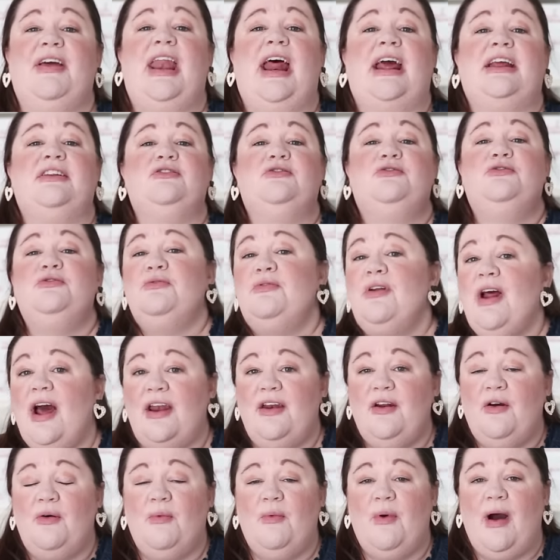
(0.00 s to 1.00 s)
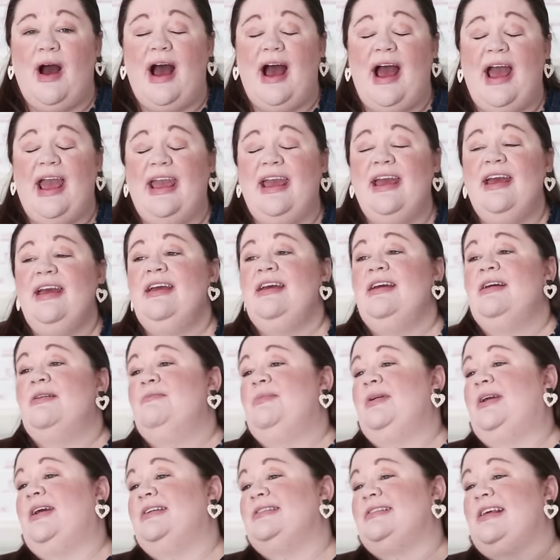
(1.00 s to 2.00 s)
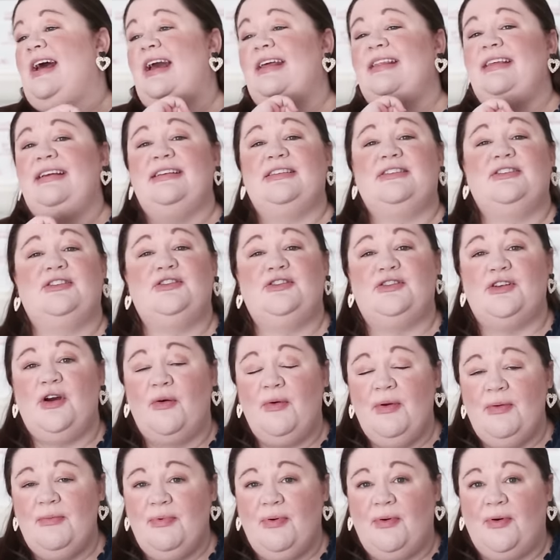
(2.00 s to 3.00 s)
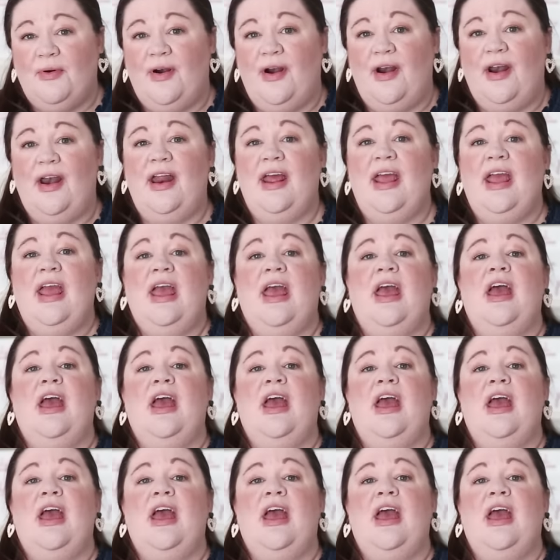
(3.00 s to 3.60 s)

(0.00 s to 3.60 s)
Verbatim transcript: and I do not know why, because I think it's so important.